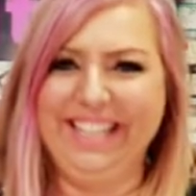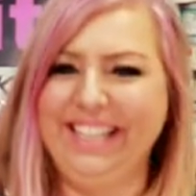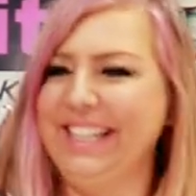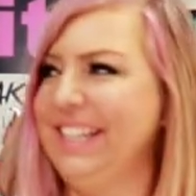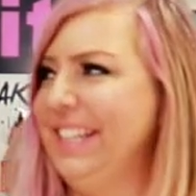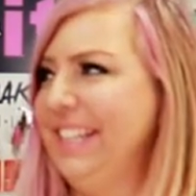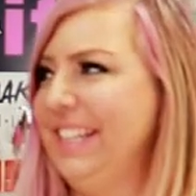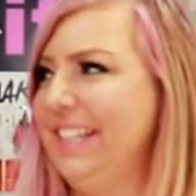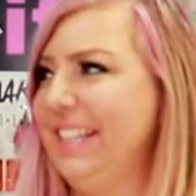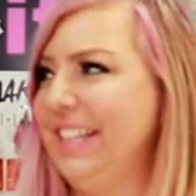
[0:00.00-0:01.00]

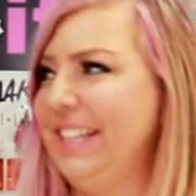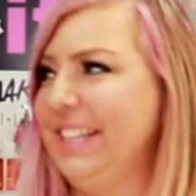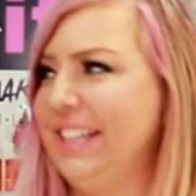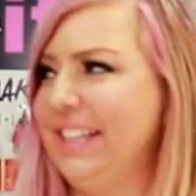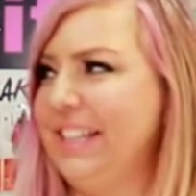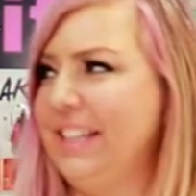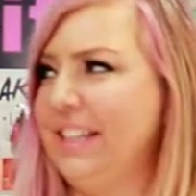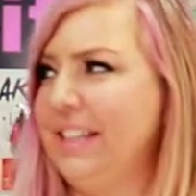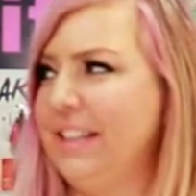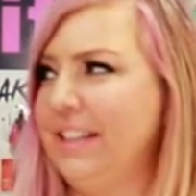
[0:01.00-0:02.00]

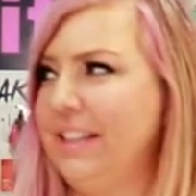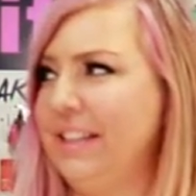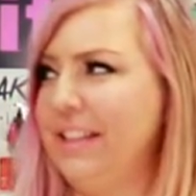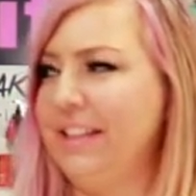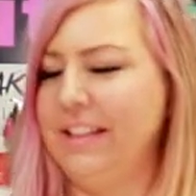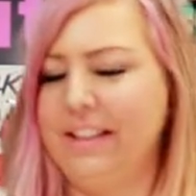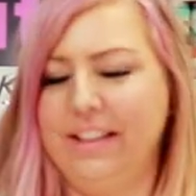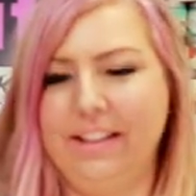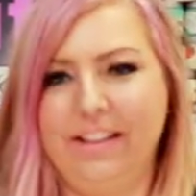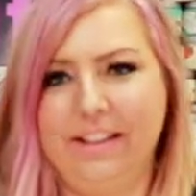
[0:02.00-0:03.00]

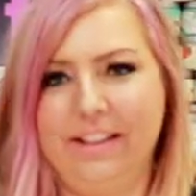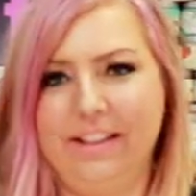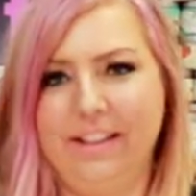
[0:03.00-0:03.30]
[no speech]